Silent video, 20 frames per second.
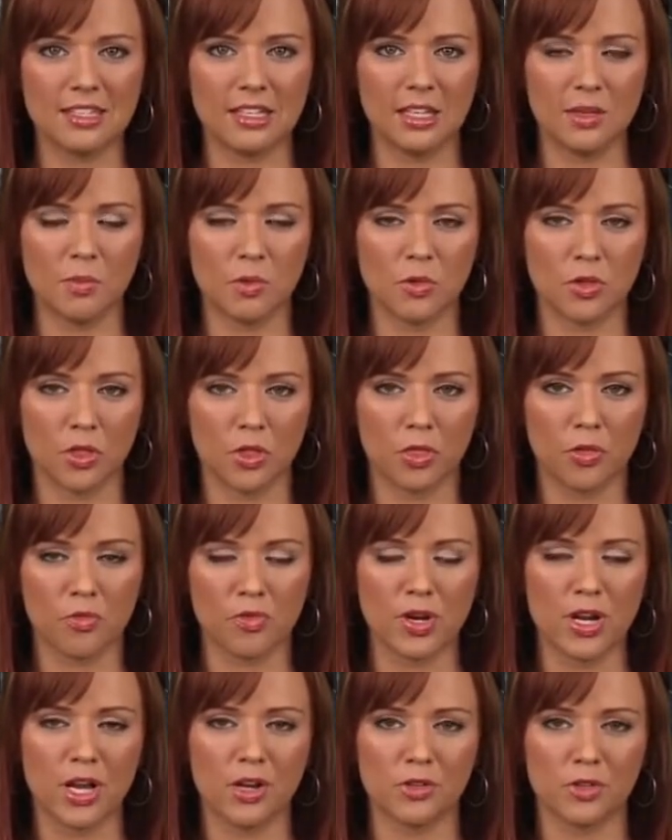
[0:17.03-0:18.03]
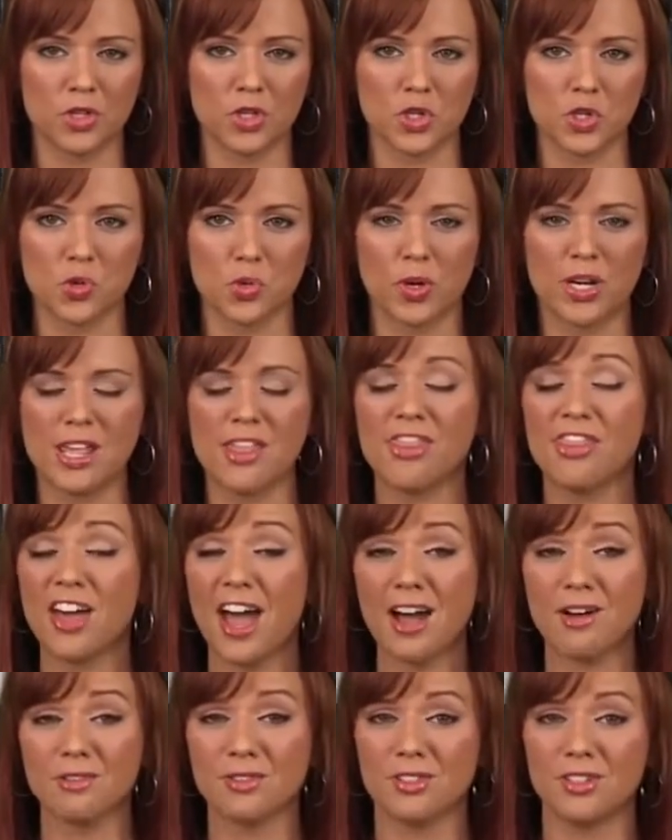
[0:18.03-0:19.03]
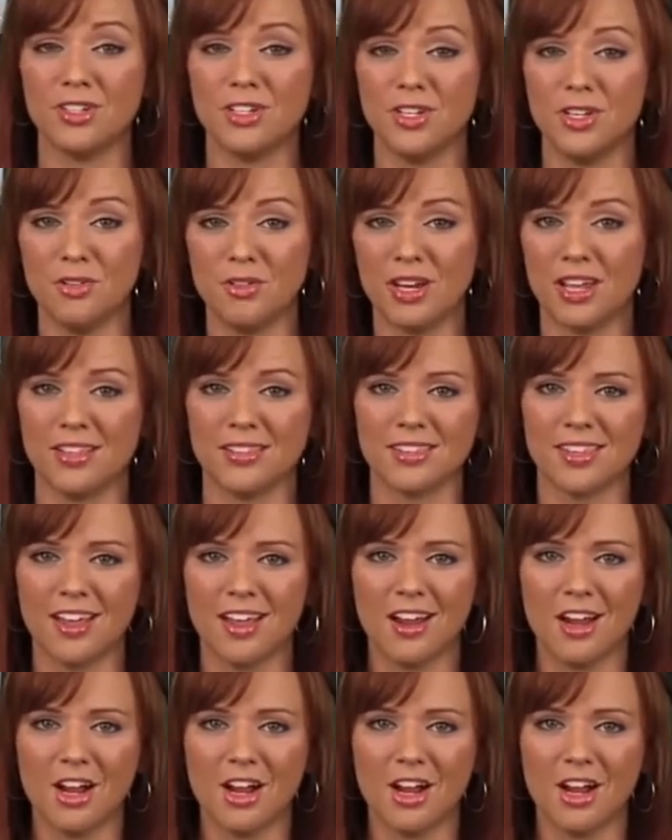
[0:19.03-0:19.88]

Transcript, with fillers: selling more than 320,000 units.